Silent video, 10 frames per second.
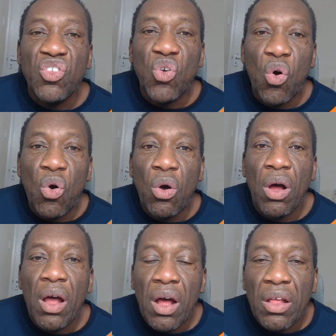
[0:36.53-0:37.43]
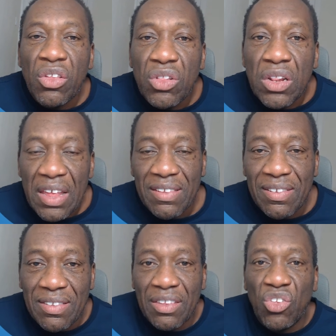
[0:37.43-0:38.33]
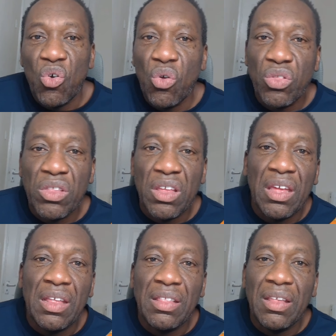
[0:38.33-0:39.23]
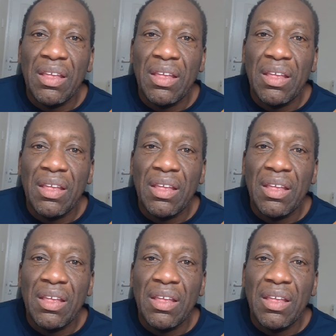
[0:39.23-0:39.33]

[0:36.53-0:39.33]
your list, the